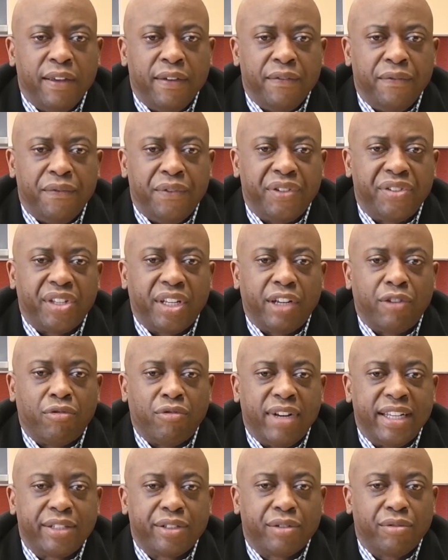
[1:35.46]
visit a
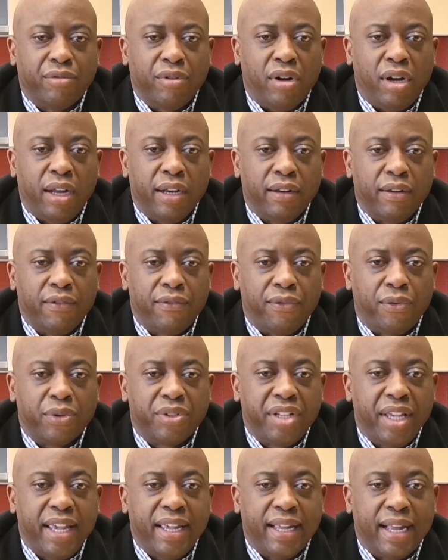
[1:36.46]
restaurant for
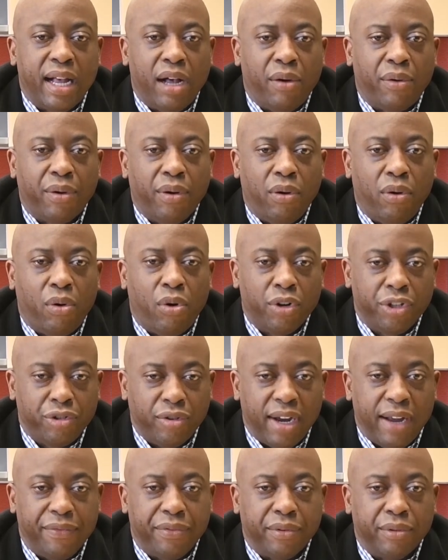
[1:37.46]
takeout or
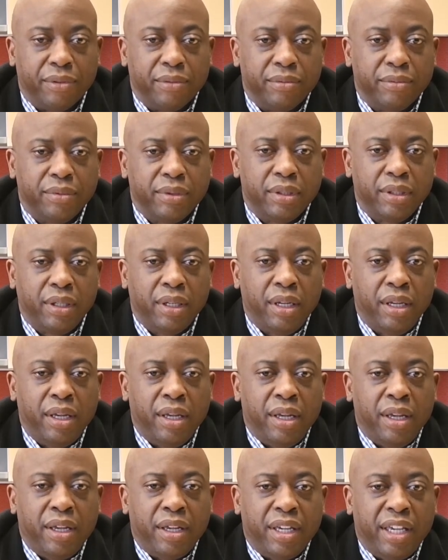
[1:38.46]
drive-through,
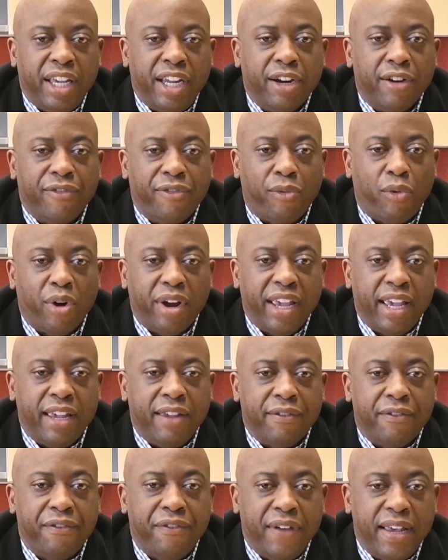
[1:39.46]
care for
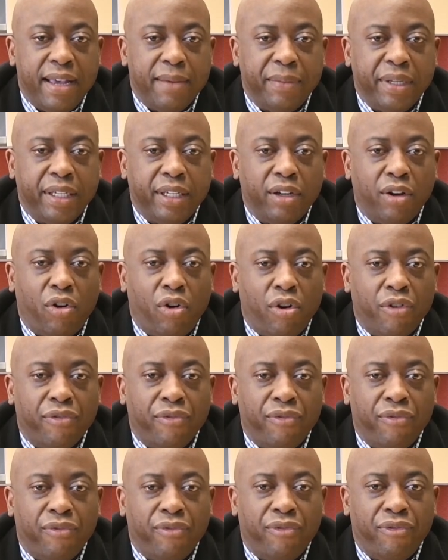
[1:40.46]
a family or
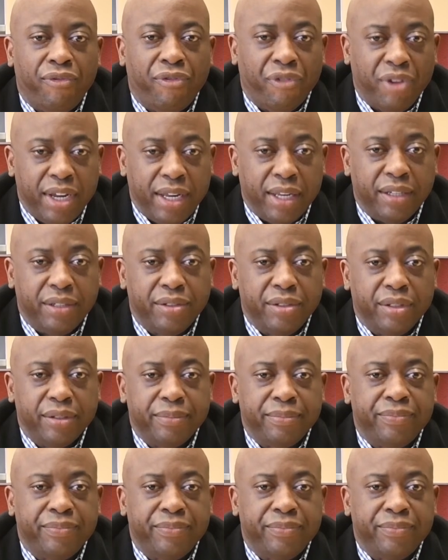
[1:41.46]
friend,